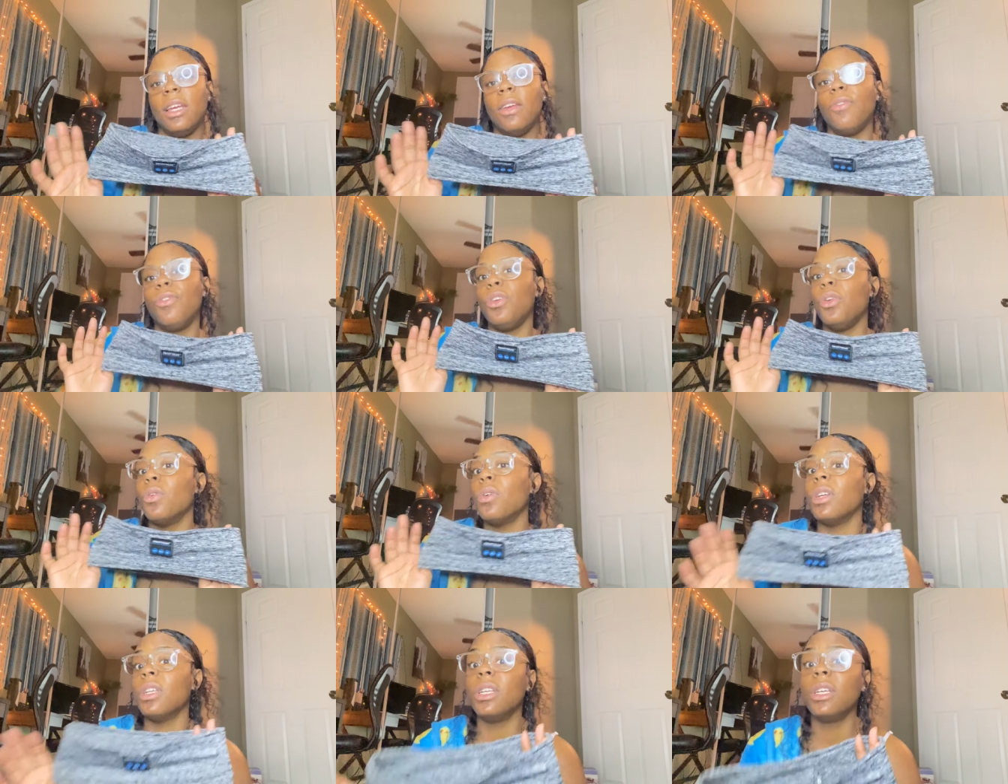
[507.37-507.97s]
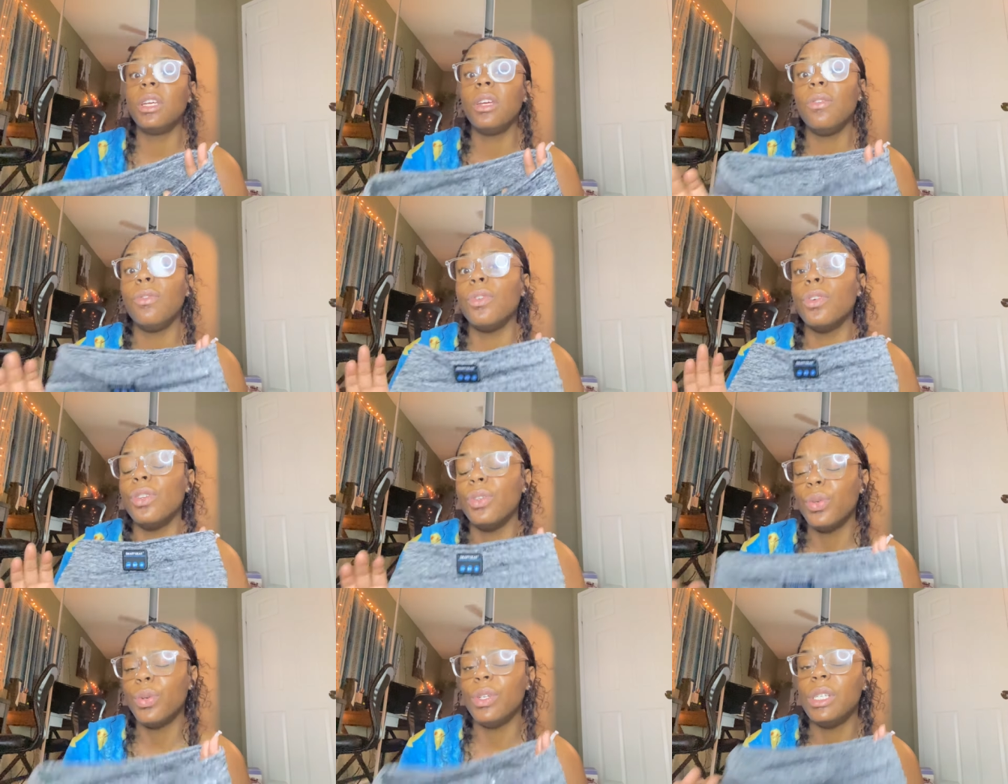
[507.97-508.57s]
If you are looking for
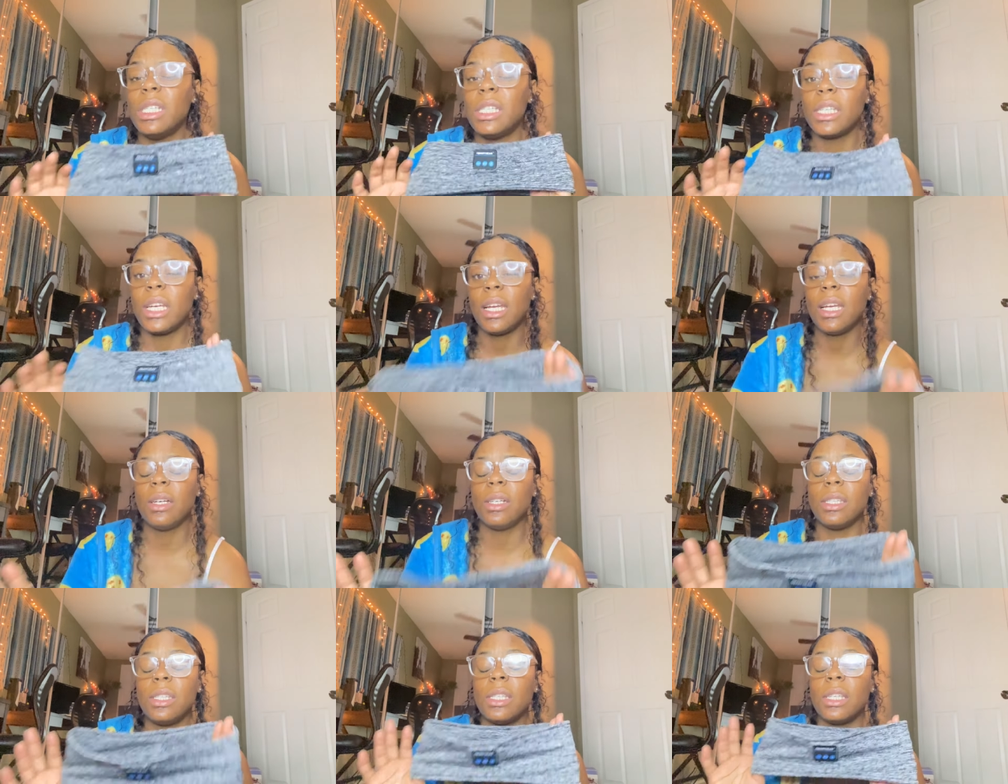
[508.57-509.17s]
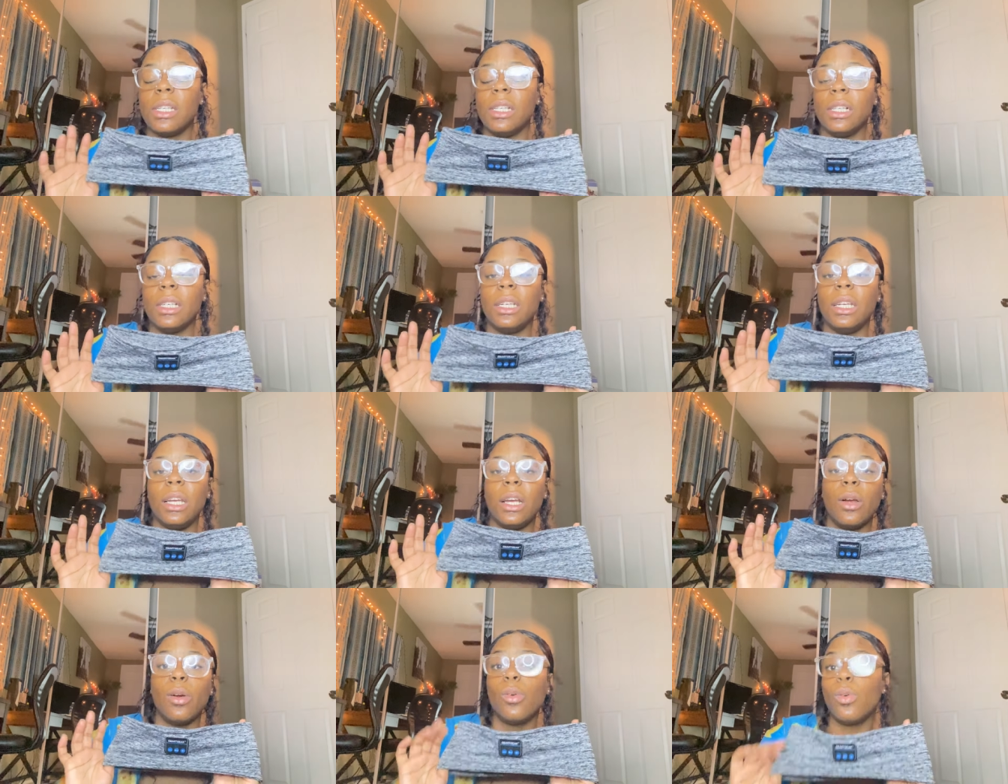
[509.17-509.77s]
noise
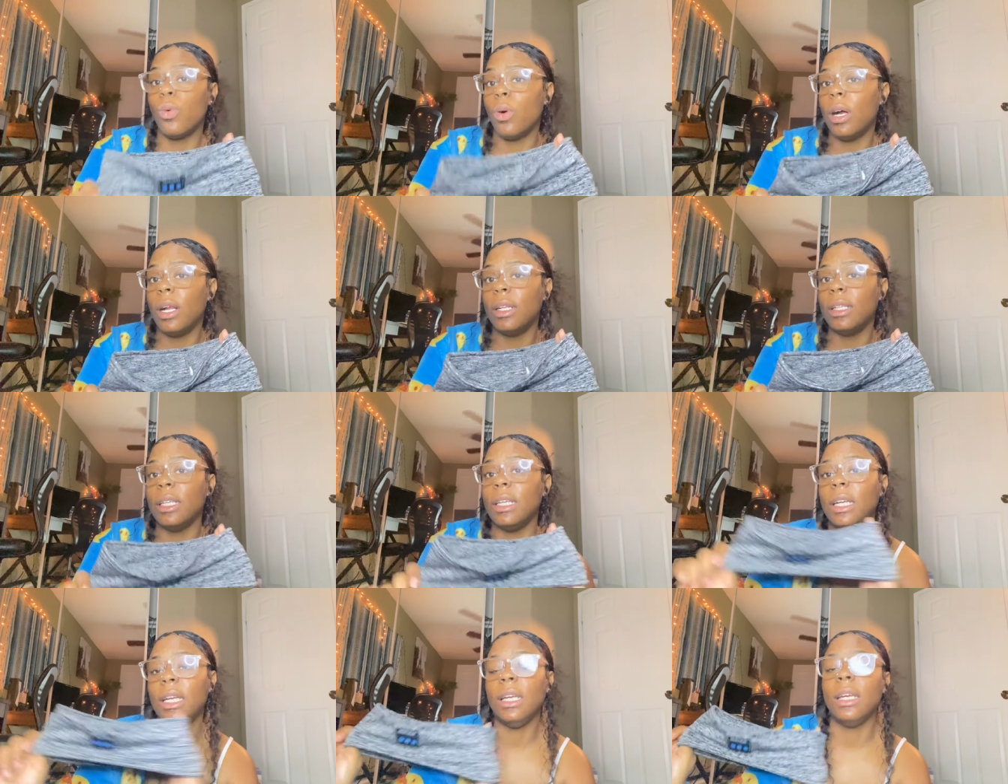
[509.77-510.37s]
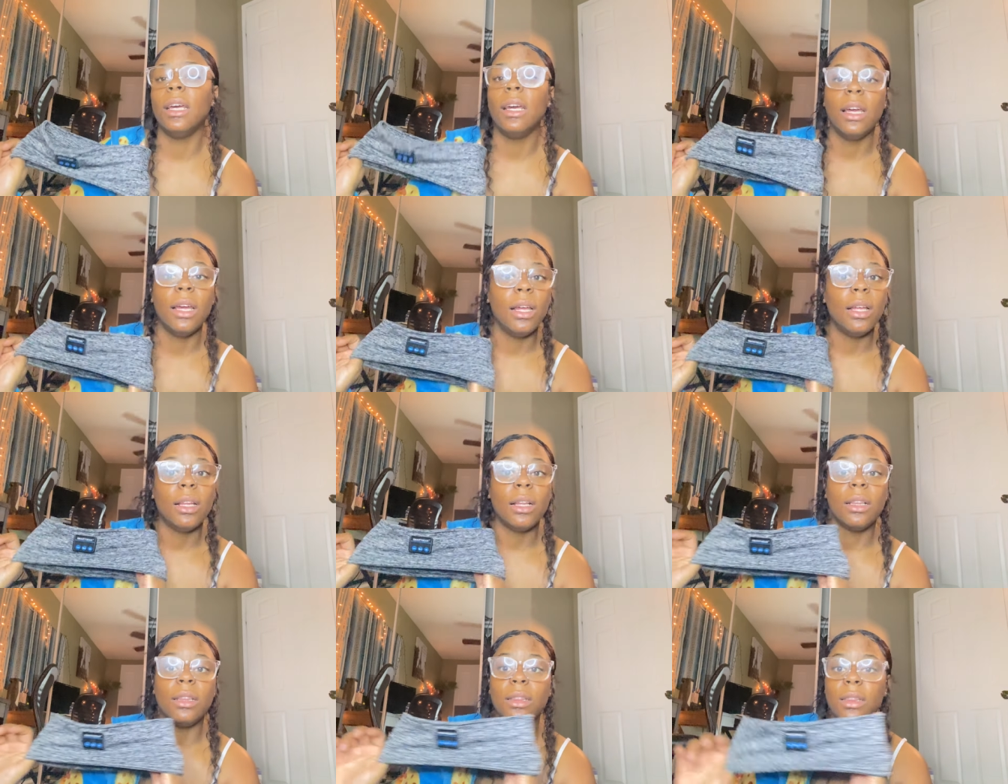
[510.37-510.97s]
canceling quality,
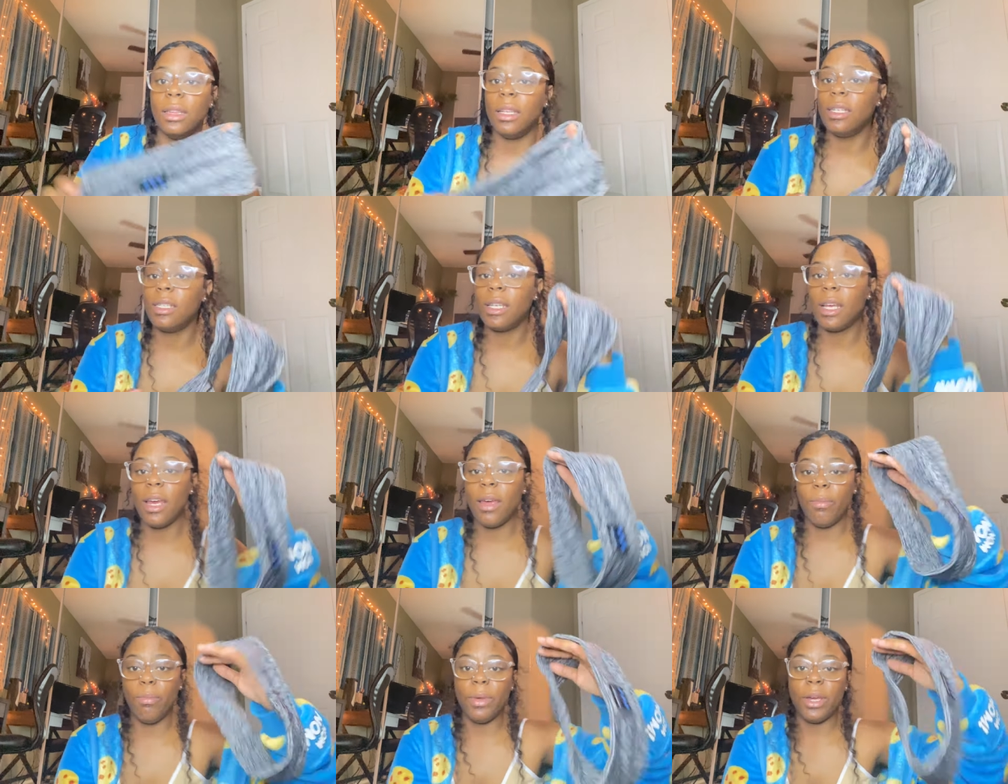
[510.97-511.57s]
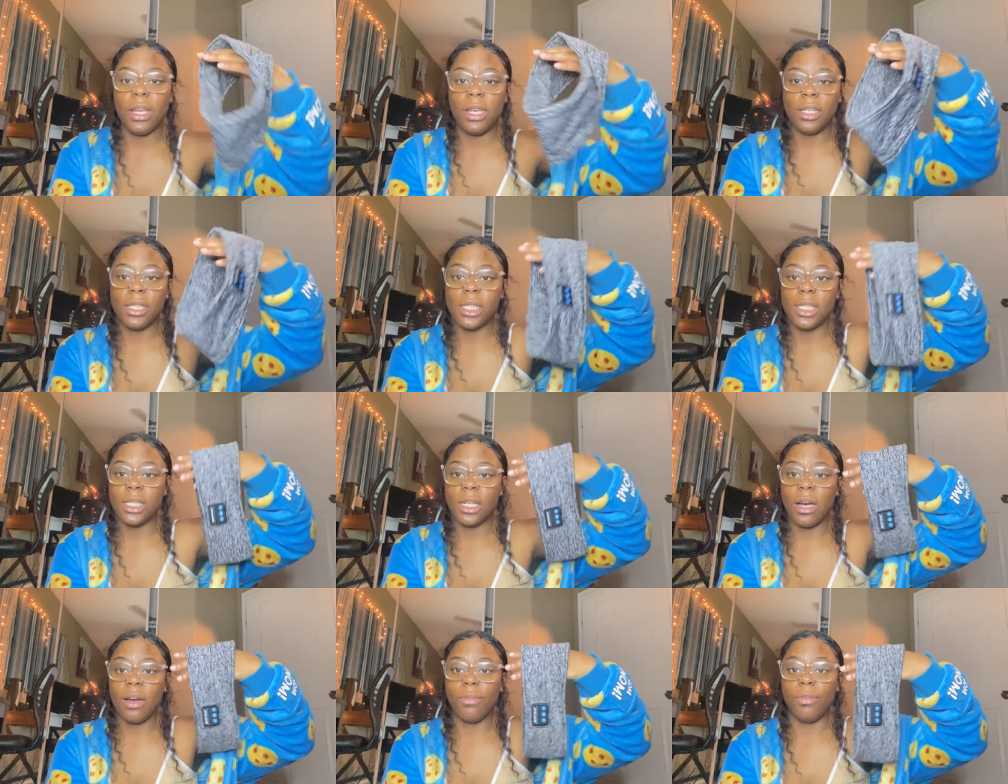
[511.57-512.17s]
this headband is
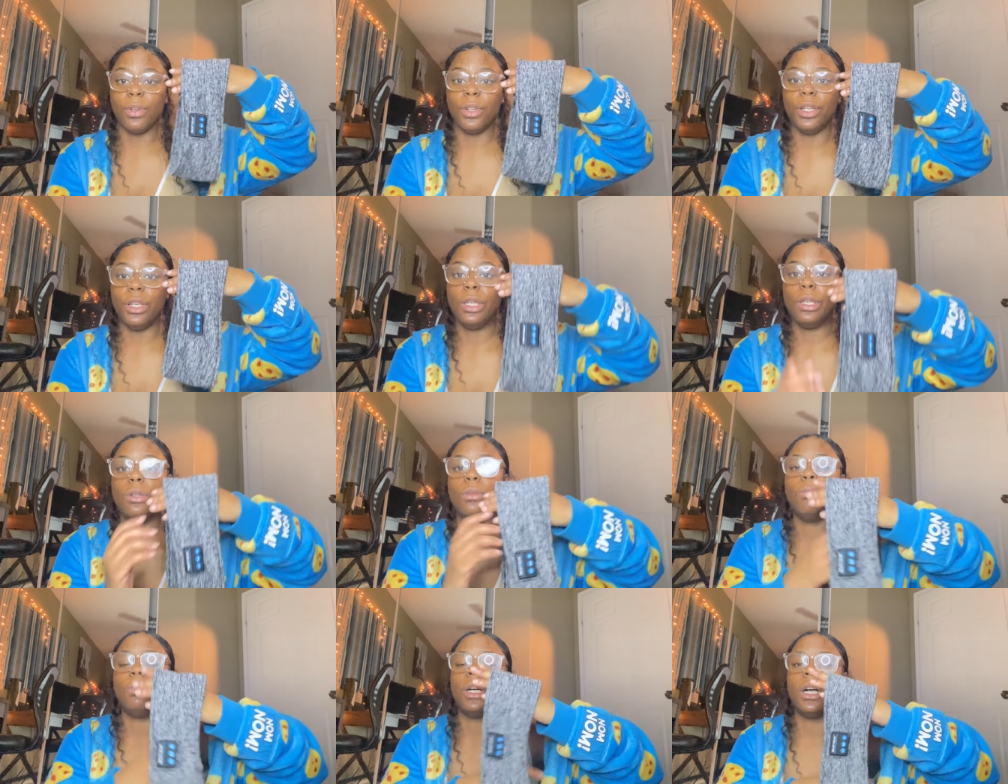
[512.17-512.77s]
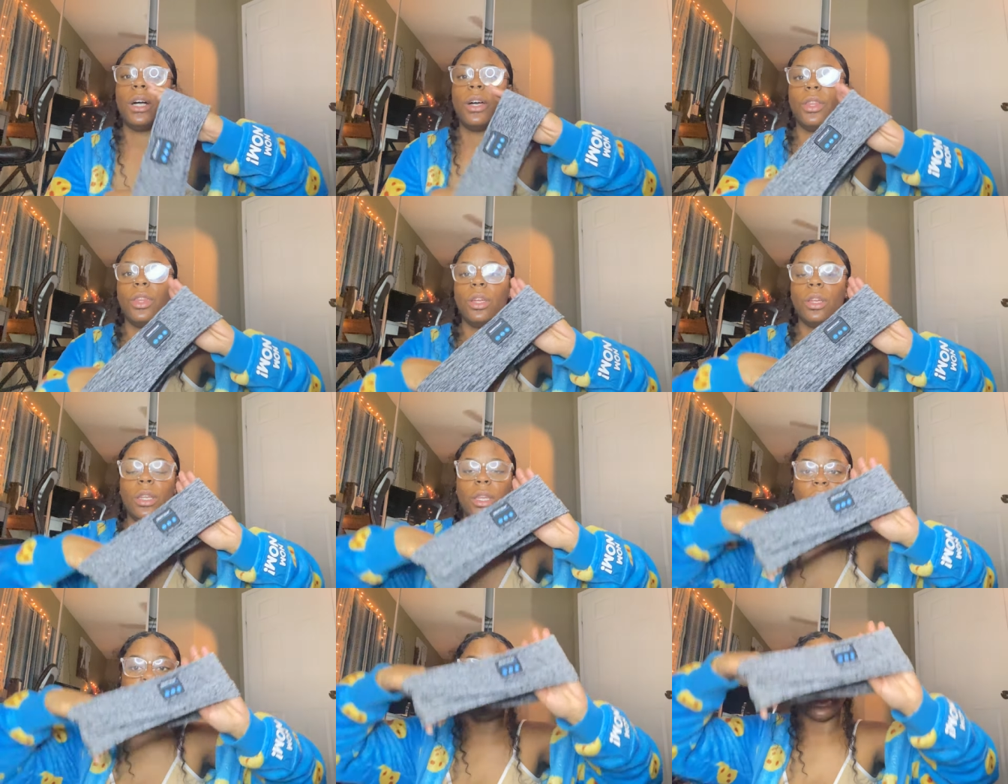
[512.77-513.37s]
not for you. But other
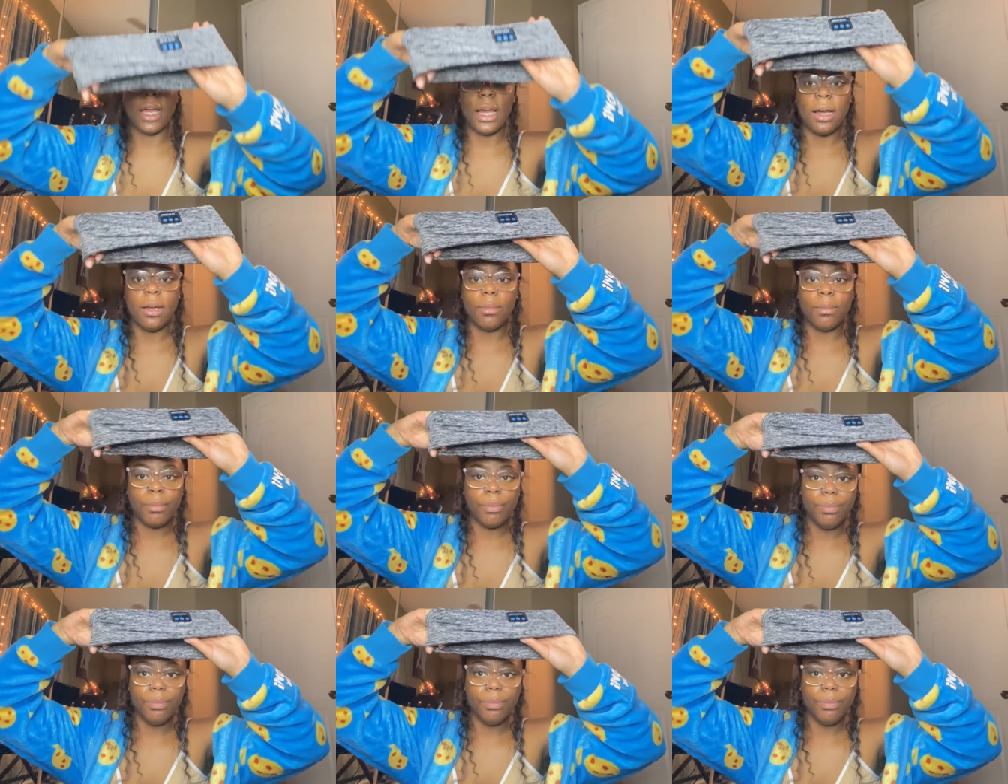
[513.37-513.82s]
than that,